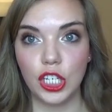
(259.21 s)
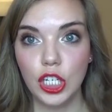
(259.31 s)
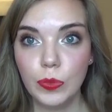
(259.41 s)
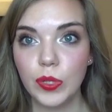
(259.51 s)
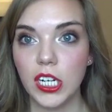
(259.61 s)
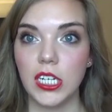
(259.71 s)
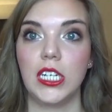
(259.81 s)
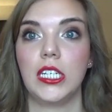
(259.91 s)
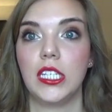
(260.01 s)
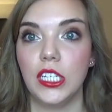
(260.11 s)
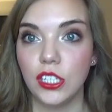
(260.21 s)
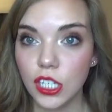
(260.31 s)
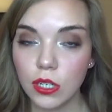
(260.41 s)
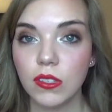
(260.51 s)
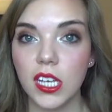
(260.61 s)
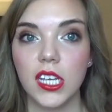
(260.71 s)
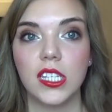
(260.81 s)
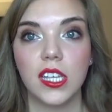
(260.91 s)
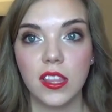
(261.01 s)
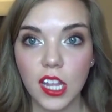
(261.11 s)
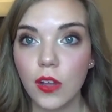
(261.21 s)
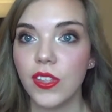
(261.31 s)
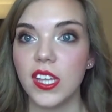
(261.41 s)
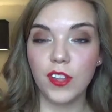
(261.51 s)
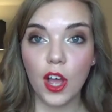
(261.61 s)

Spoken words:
no products and no this and no this,